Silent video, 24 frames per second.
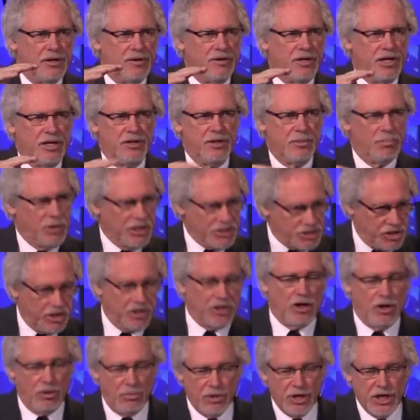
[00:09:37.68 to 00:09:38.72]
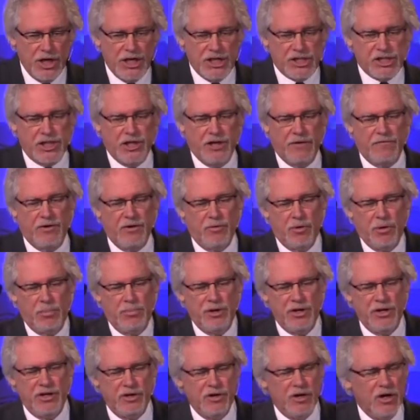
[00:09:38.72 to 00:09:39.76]
And the blessed culmination of it will
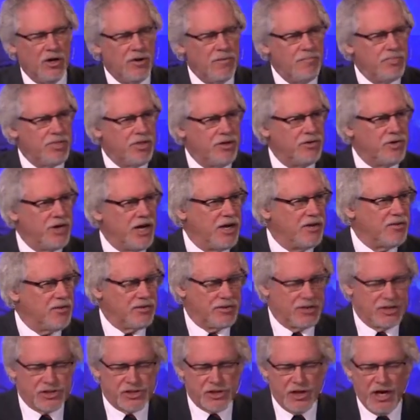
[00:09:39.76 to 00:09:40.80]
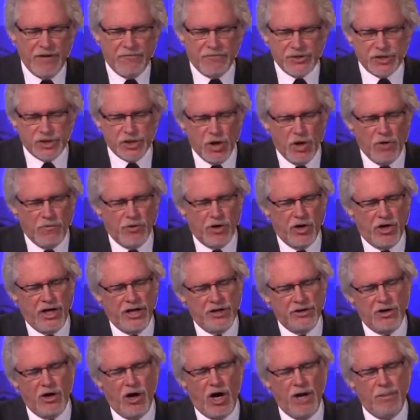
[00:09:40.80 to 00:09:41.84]
be the day that this life is over
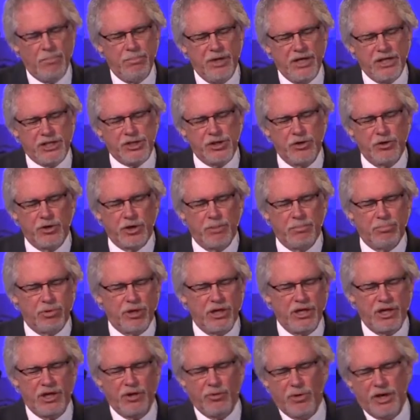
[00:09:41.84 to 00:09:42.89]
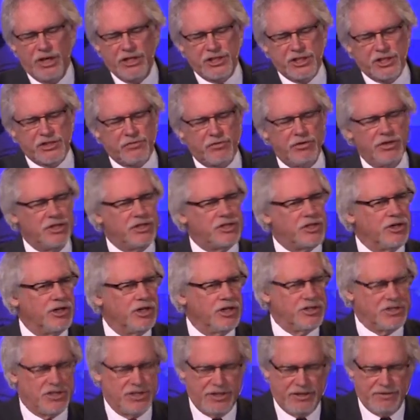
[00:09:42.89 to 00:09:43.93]
and God makes you completely righteous for
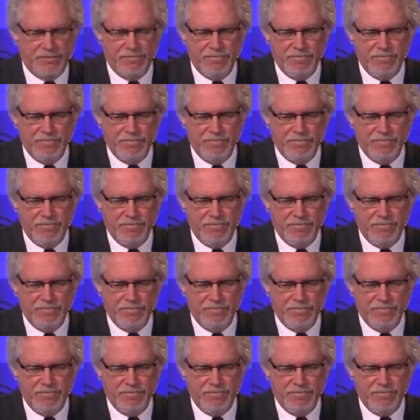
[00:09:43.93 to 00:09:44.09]
eternity.